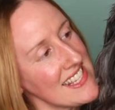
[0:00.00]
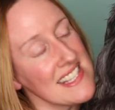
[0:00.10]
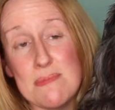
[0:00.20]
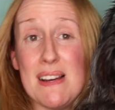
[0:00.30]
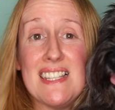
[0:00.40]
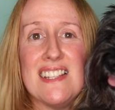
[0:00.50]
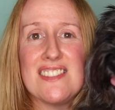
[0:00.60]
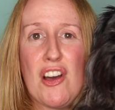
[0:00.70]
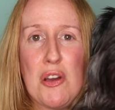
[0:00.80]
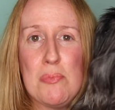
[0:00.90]
This is my
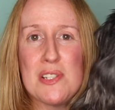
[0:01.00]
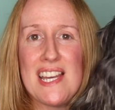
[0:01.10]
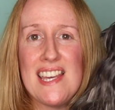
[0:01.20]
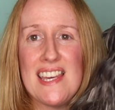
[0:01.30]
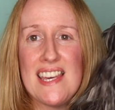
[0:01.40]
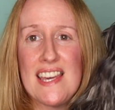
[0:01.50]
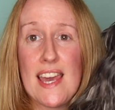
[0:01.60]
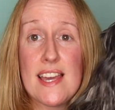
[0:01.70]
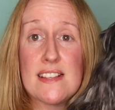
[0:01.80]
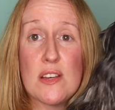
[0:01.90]
little dog buddy.
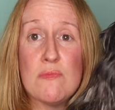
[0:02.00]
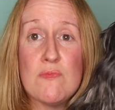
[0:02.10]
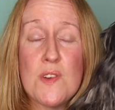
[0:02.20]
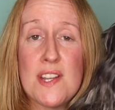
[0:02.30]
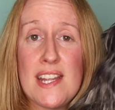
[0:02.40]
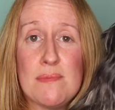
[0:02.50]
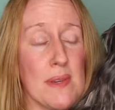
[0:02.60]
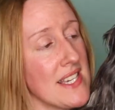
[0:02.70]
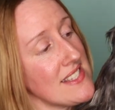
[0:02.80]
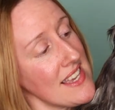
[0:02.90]
He has come running
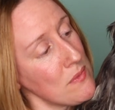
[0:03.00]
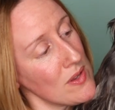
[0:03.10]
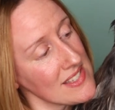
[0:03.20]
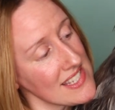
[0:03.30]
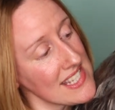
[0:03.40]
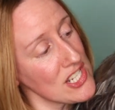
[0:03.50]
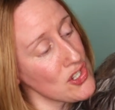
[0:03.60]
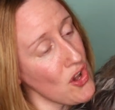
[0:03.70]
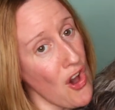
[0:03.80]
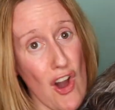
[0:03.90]
because he wants the
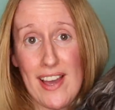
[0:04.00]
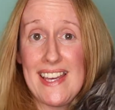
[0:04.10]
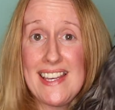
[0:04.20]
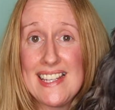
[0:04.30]
toy.